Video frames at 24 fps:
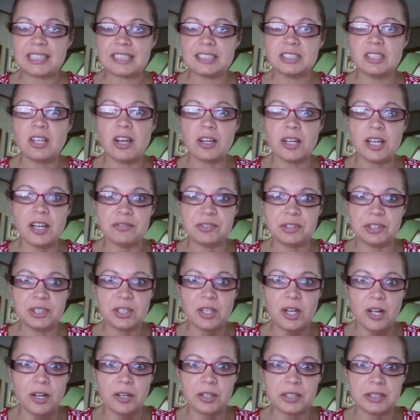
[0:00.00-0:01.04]
talk off your
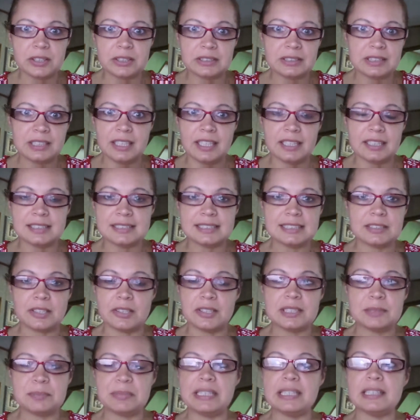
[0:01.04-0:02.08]
collar, kind of, so
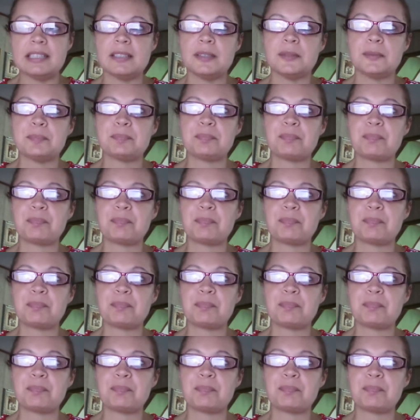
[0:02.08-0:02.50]
to speak.